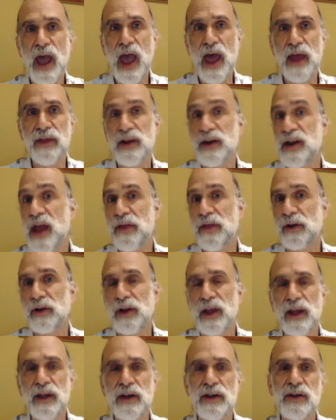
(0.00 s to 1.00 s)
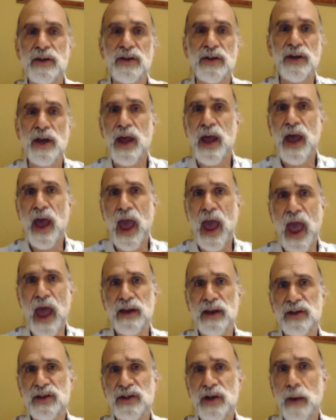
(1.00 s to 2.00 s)
and the Netherlands
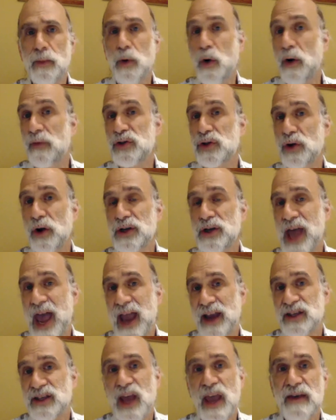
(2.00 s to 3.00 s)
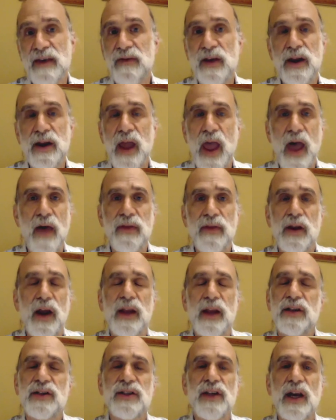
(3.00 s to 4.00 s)
and some offshore tax haven and the
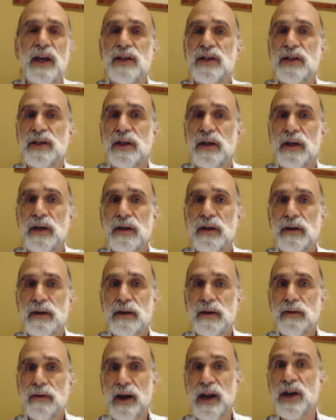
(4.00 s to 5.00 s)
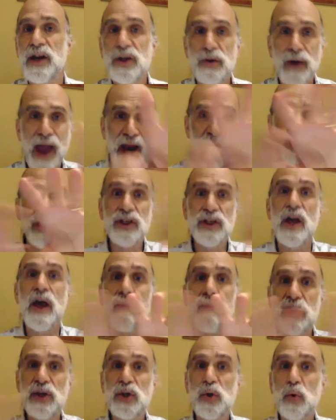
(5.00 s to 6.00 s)
United States. Right? Interactions
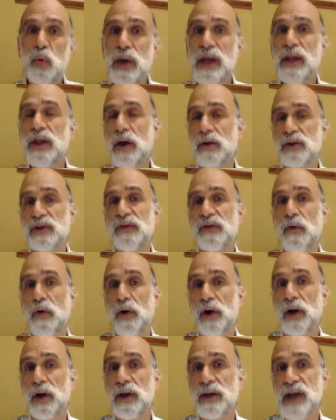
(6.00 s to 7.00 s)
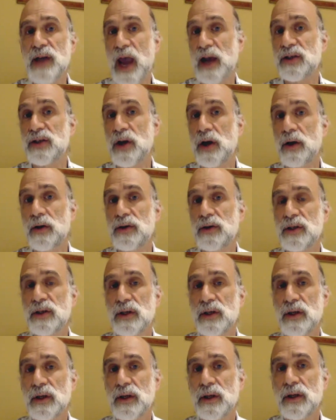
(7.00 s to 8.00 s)
between those four tax codes
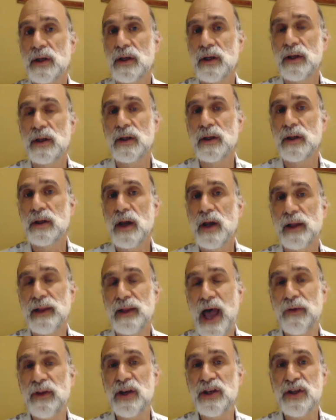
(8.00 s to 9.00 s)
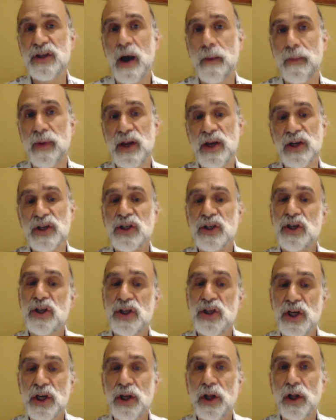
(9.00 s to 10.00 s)
allowed these companies to
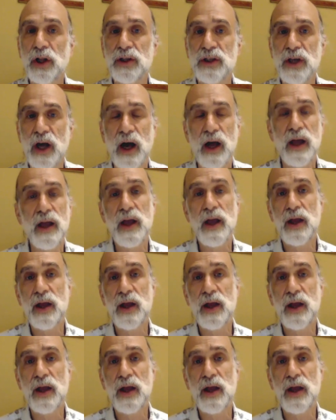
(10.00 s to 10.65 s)
shield uh,